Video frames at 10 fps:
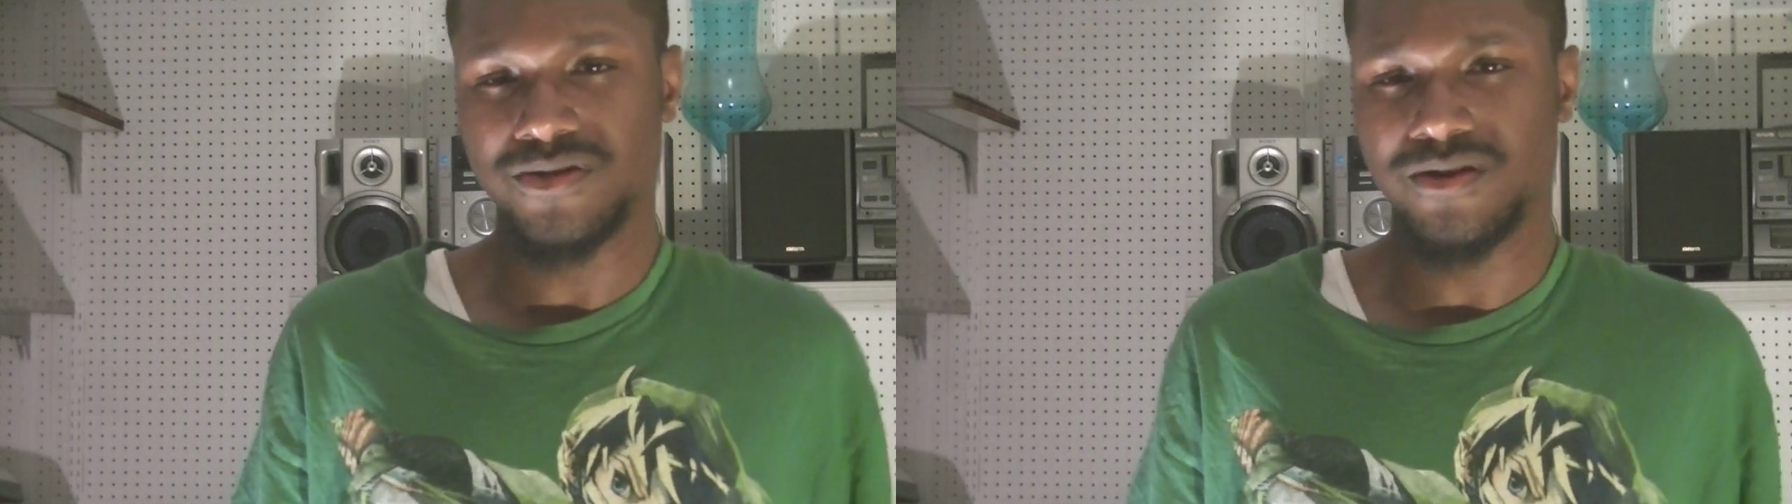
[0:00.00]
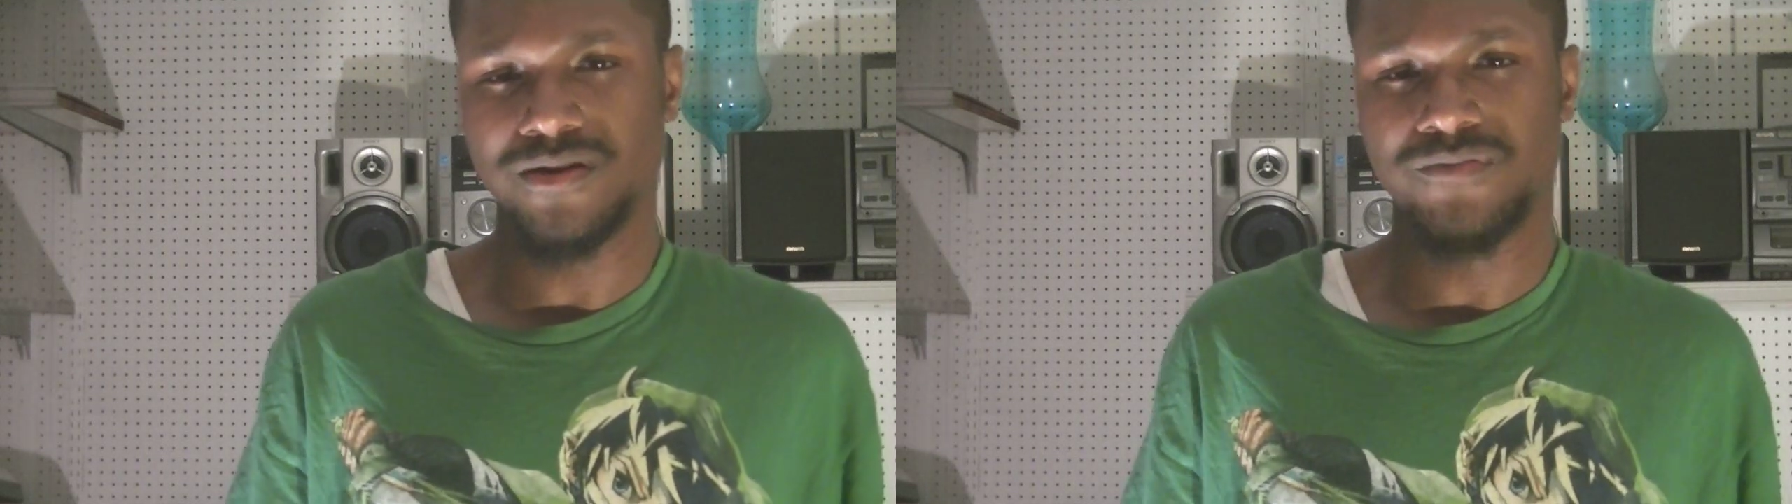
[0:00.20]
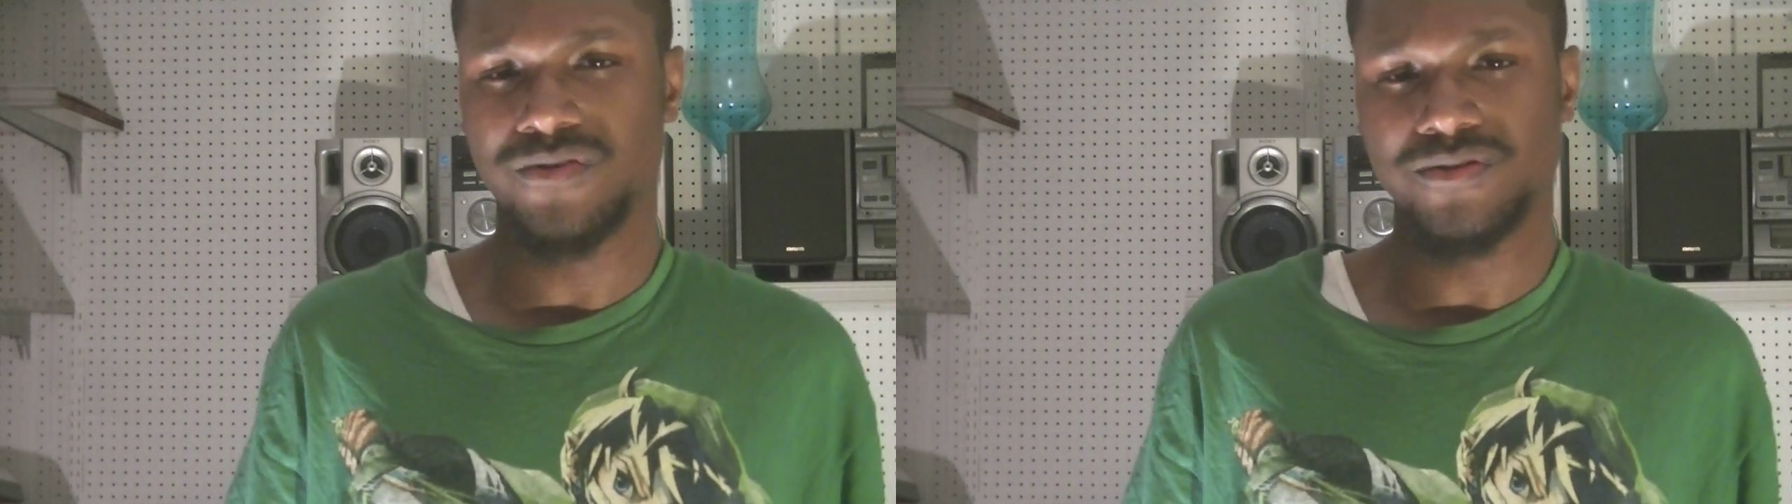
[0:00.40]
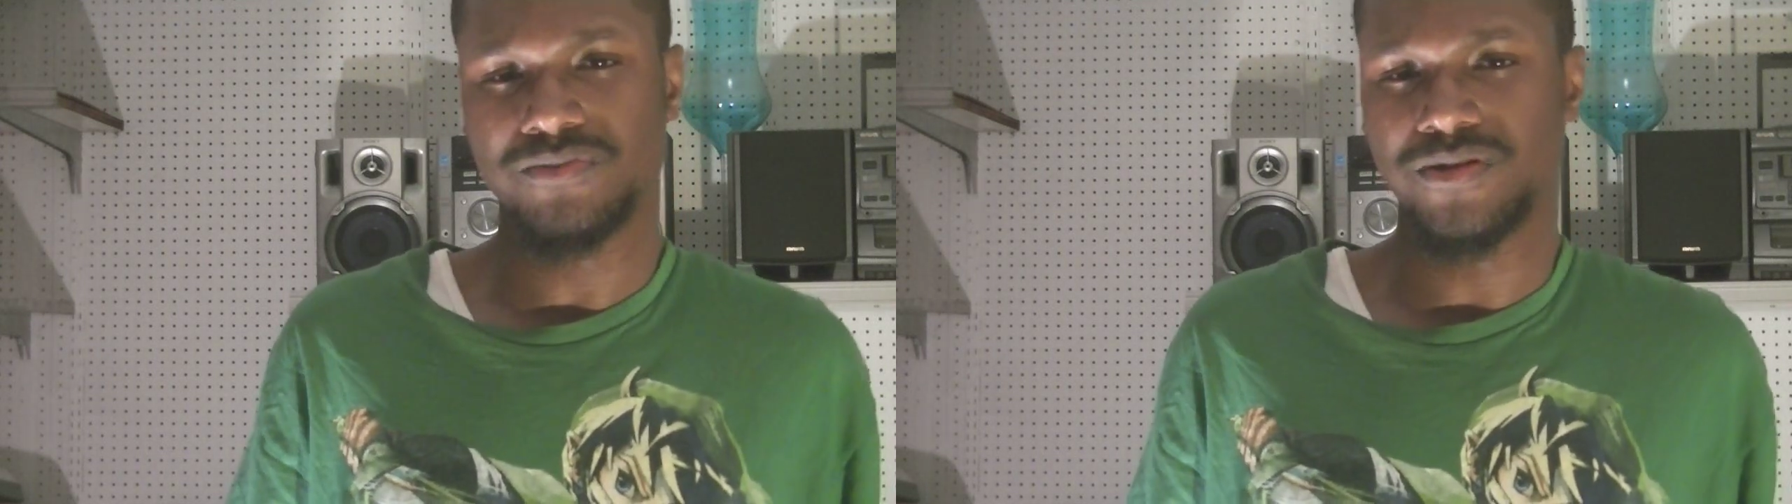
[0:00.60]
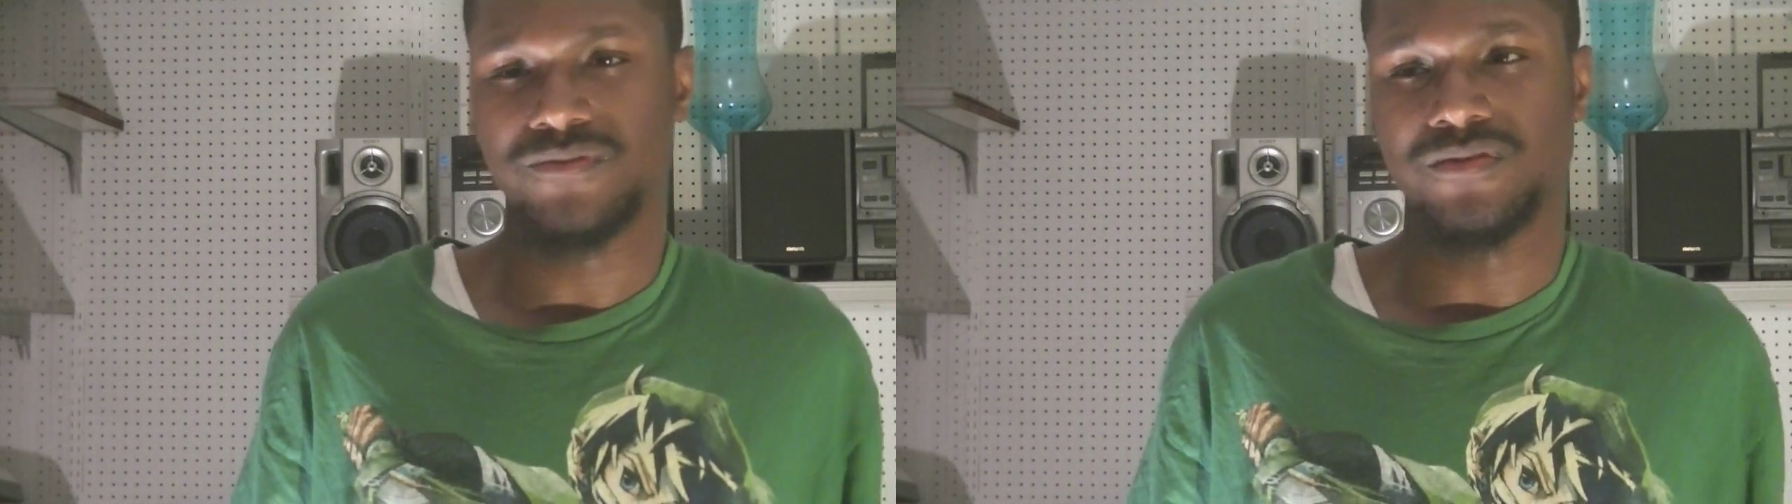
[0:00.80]
card in the first
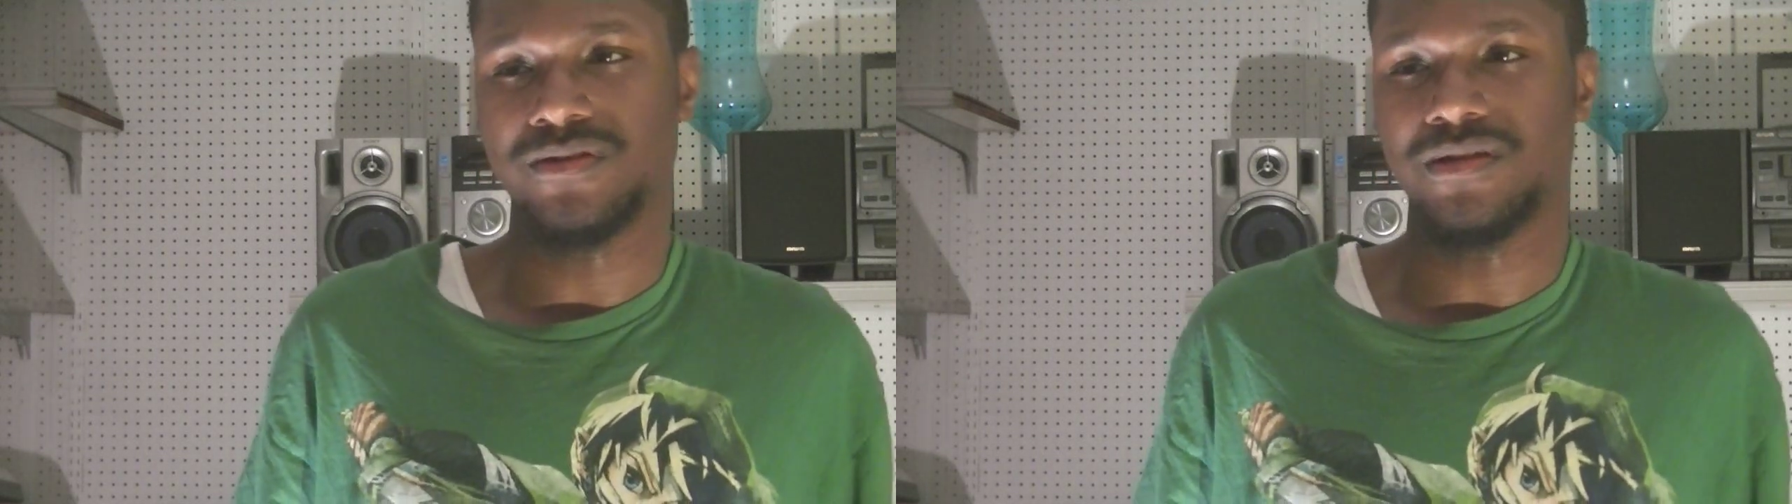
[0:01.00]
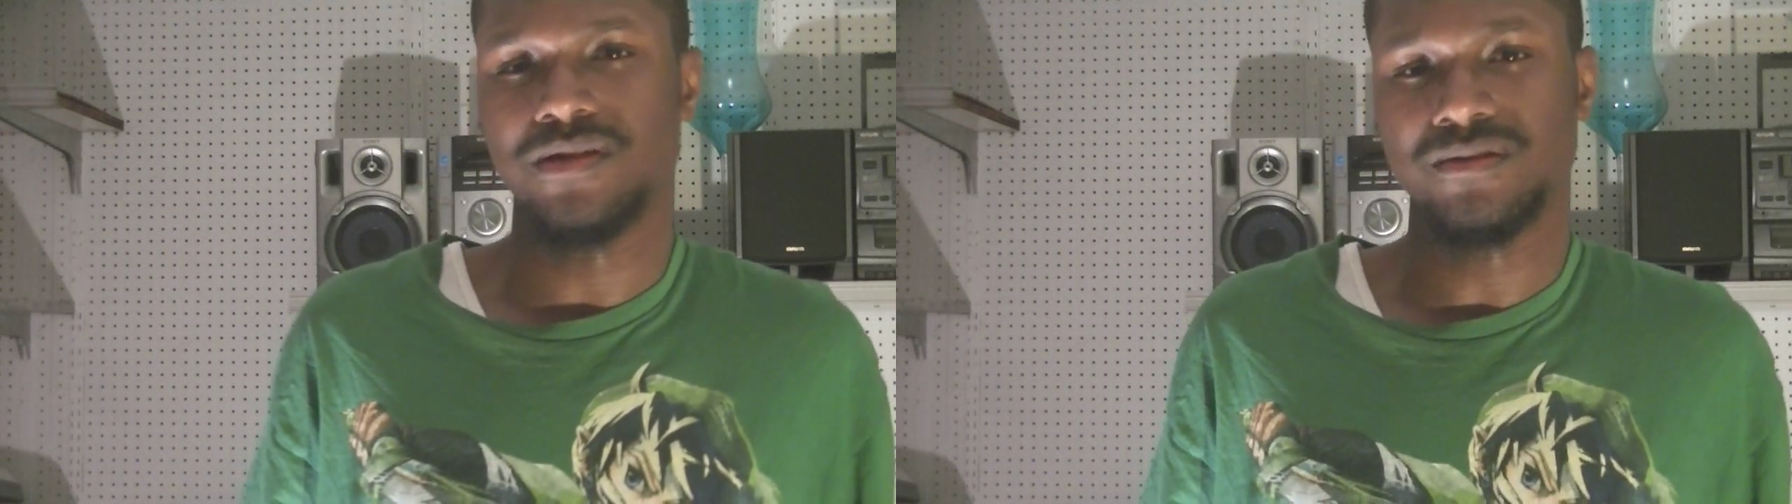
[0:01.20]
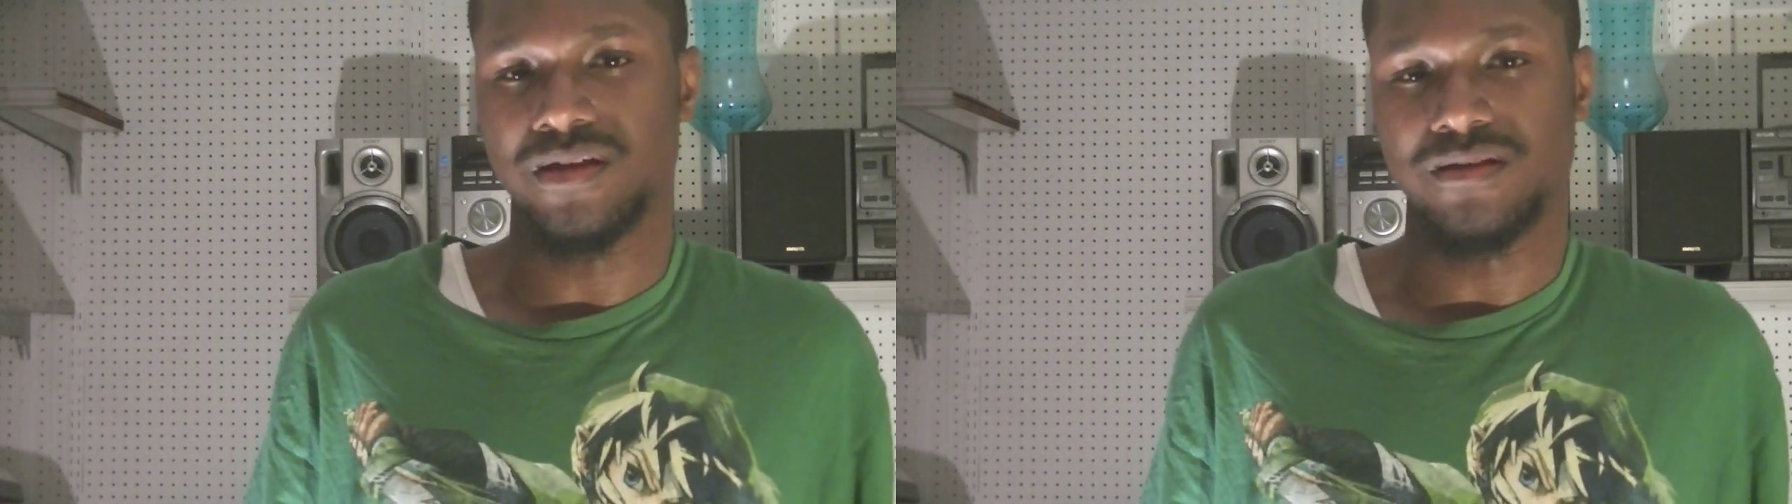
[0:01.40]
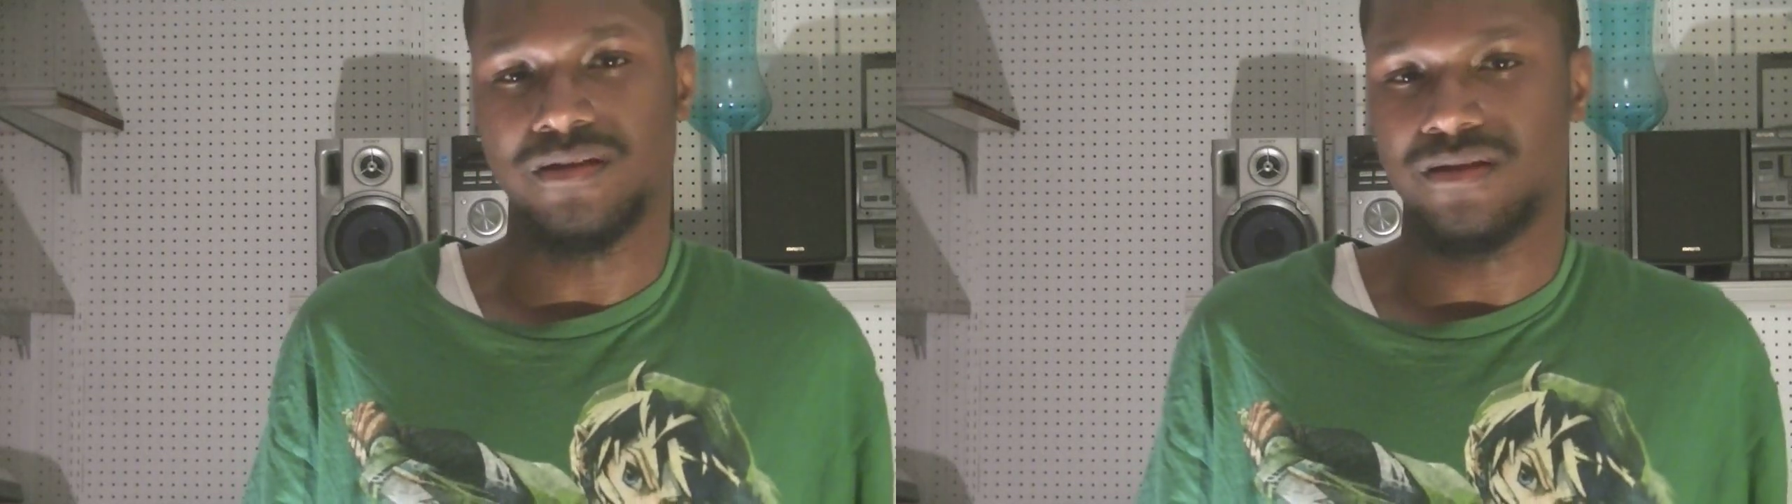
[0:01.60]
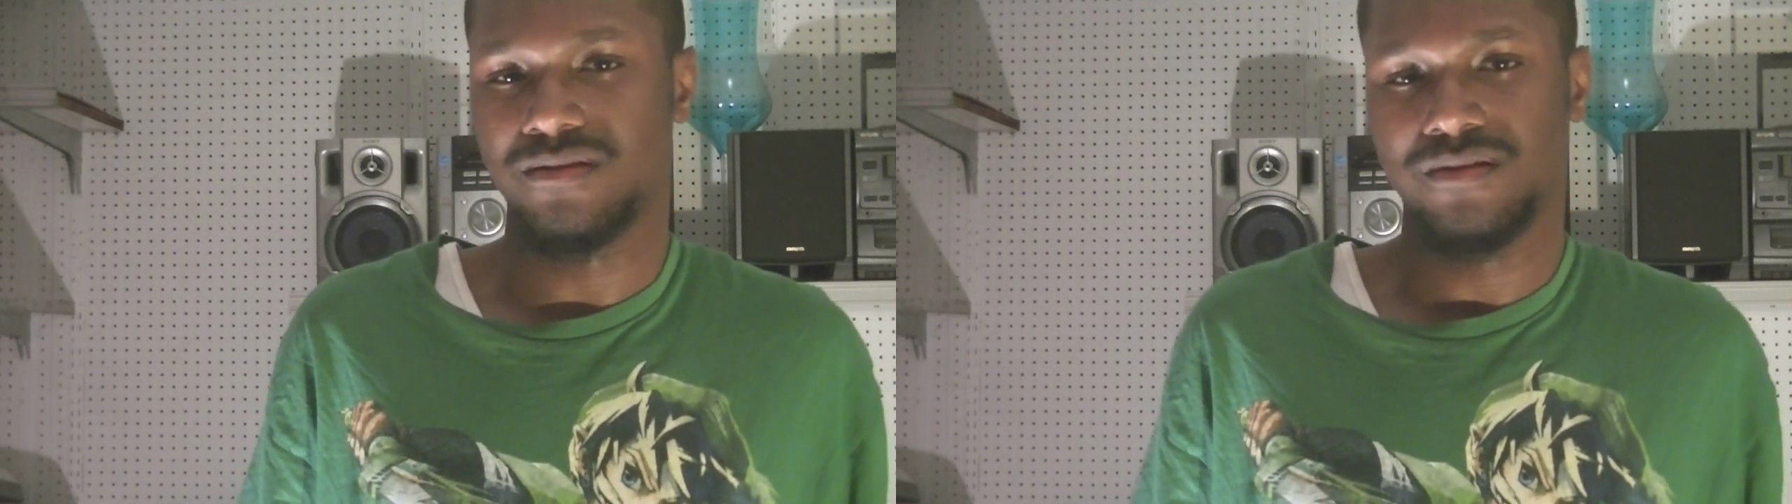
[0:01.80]
place for it to end like that?